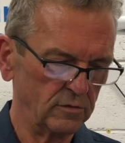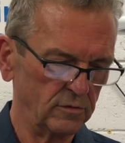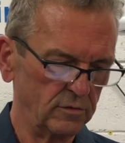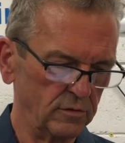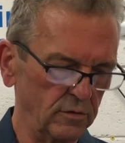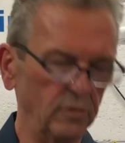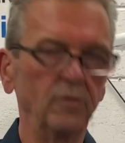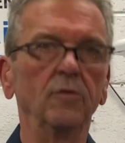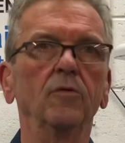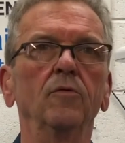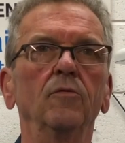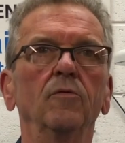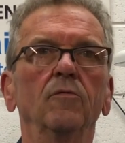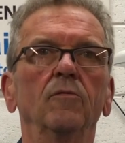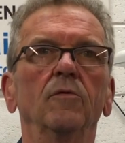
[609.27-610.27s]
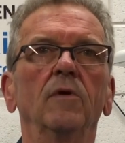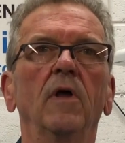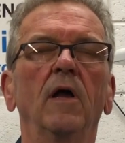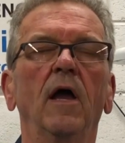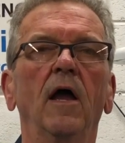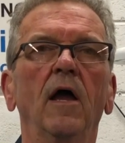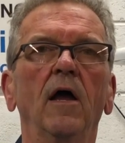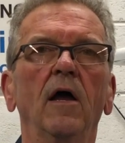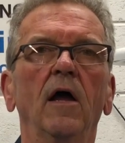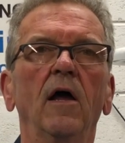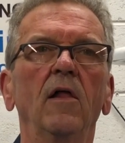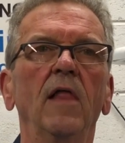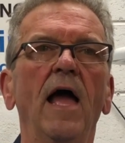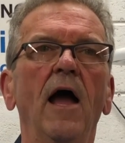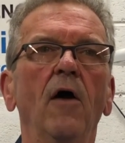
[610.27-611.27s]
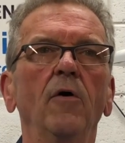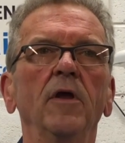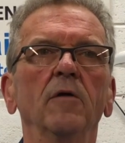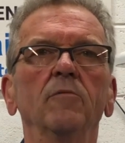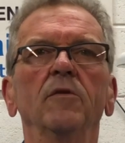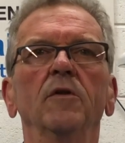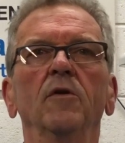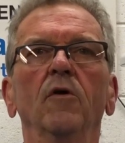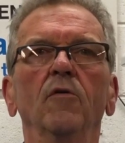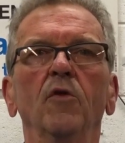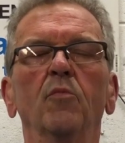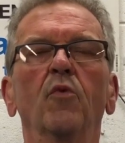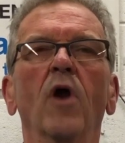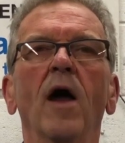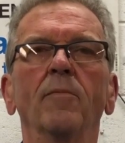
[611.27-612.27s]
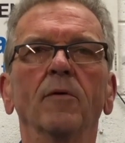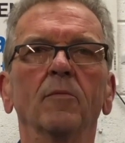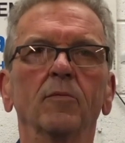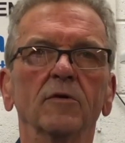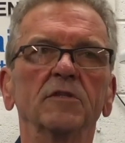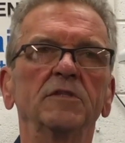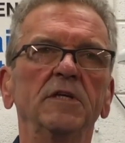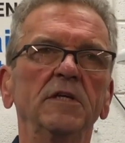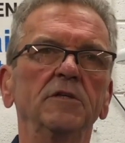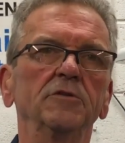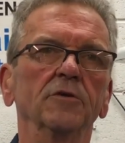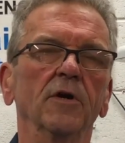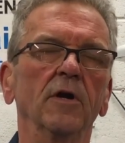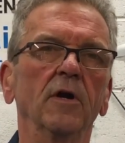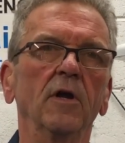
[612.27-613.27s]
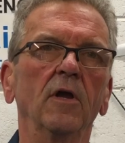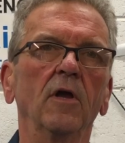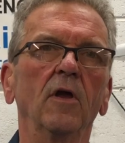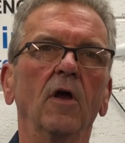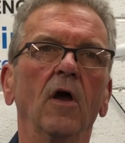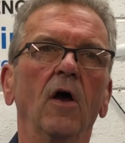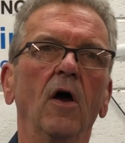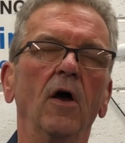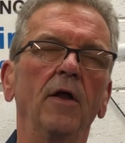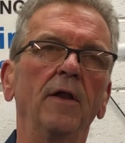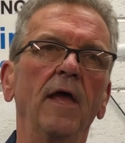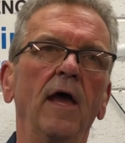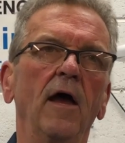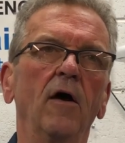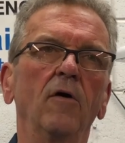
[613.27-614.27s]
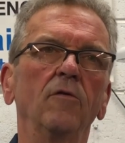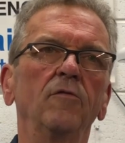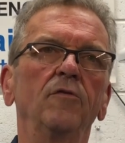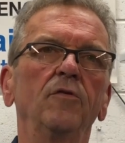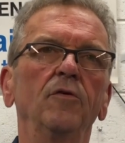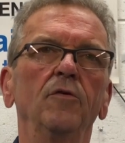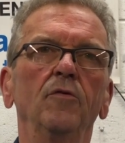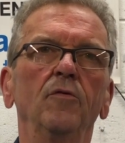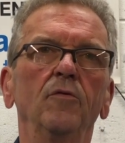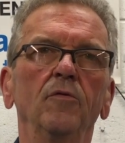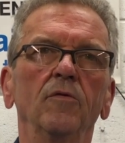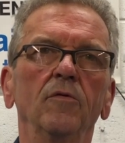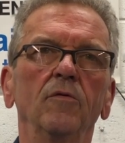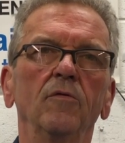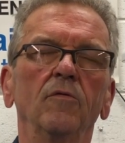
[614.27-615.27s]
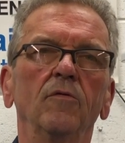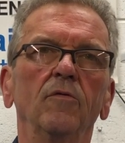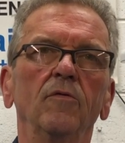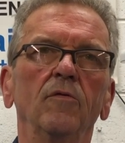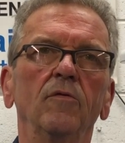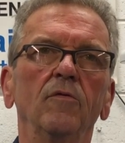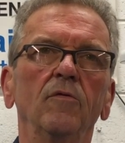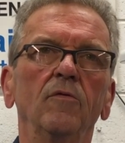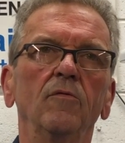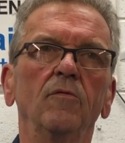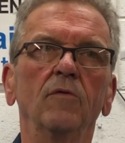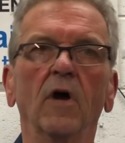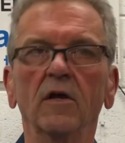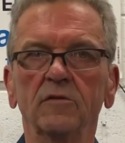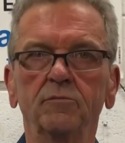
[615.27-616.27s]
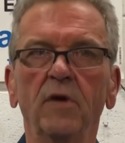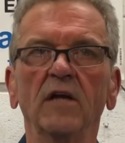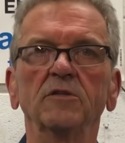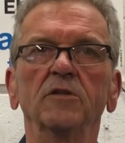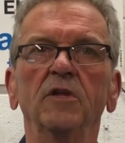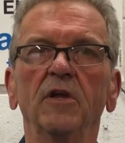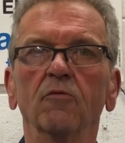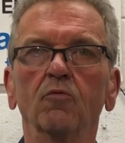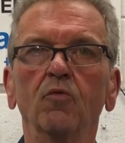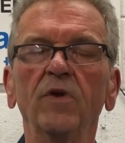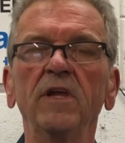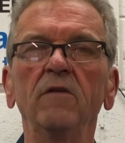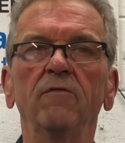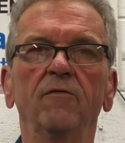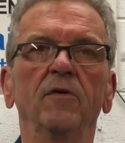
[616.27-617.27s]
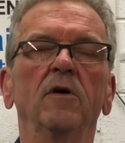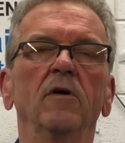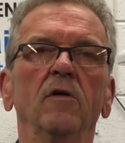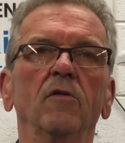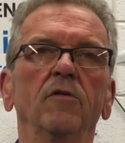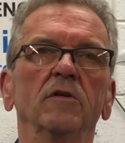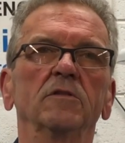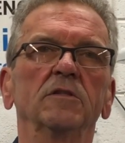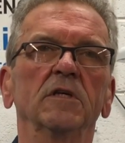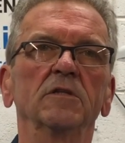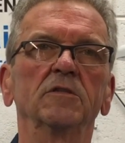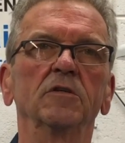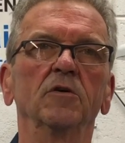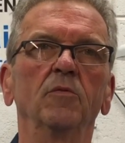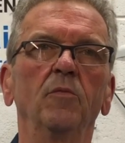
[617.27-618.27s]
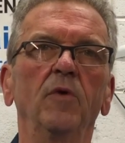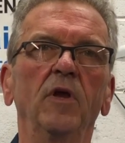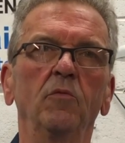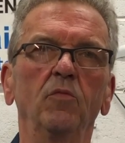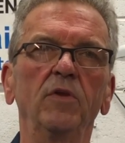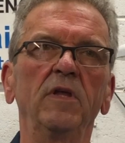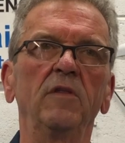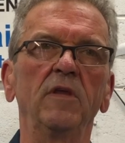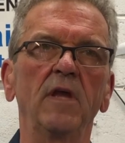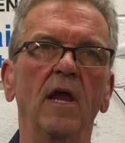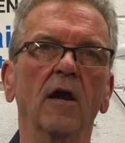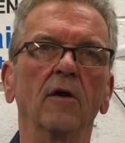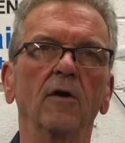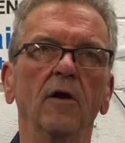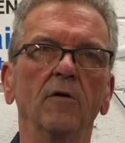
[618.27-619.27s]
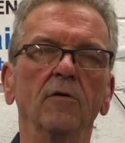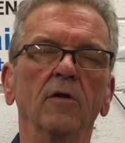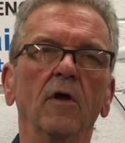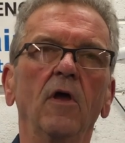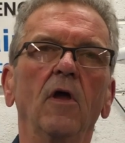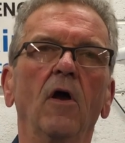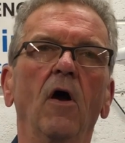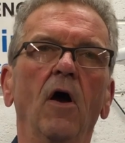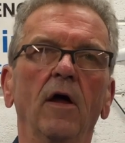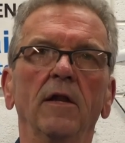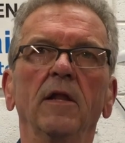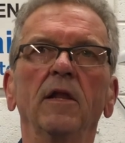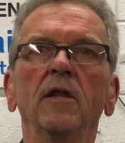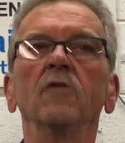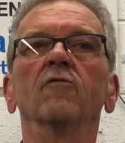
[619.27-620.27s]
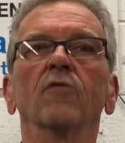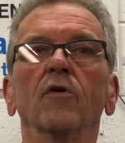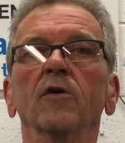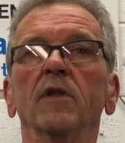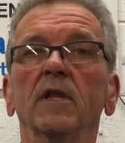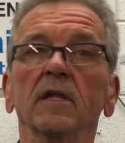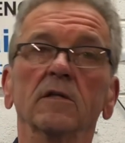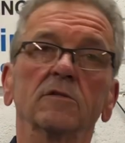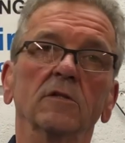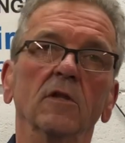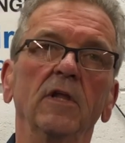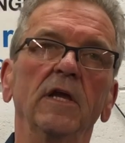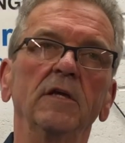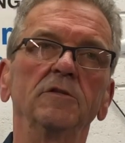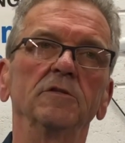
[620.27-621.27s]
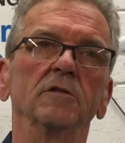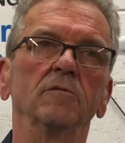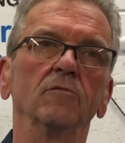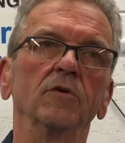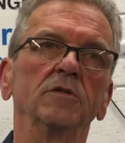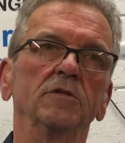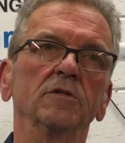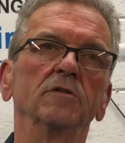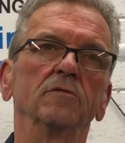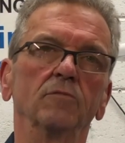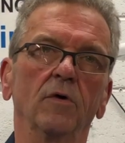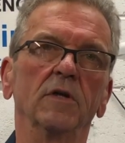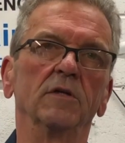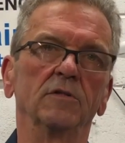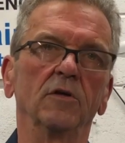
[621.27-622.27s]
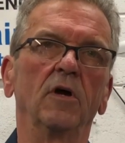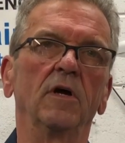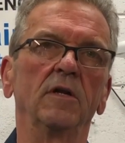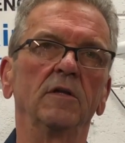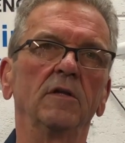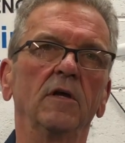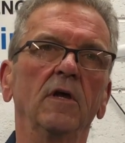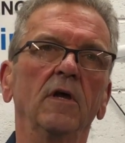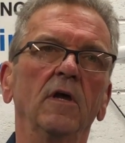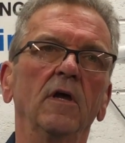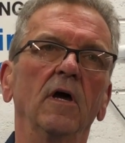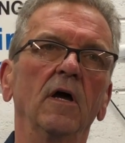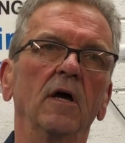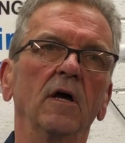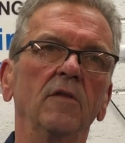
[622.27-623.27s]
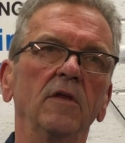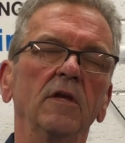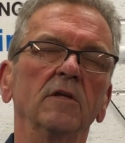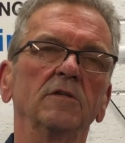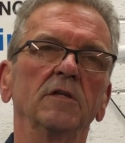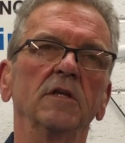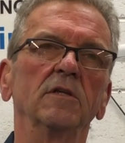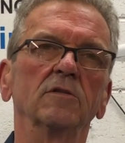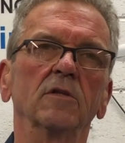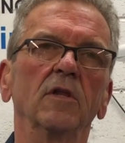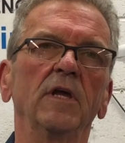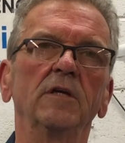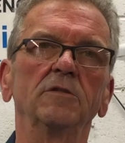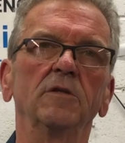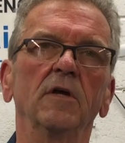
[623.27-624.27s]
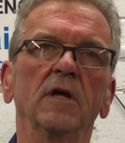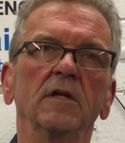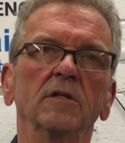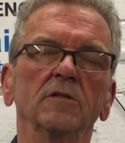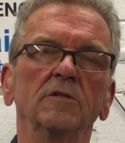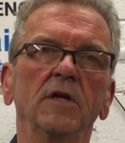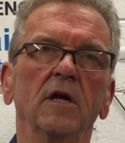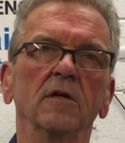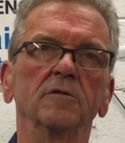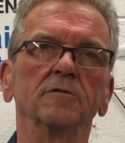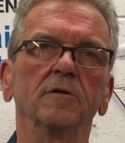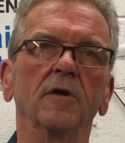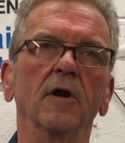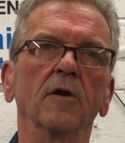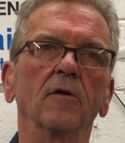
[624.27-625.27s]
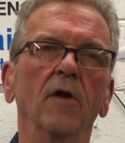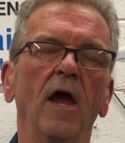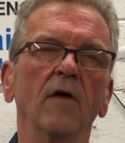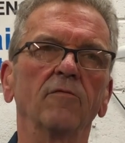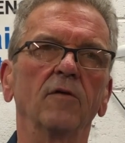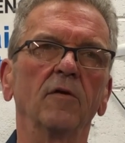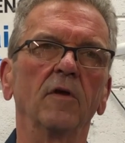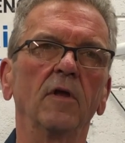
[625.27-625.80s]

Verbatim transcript: to uh, allow him to know the proper procedure on how to especially refill the system and bleed the air out on an inverted installation, which is what is on uh, the engine installation on his Challenger aircraft.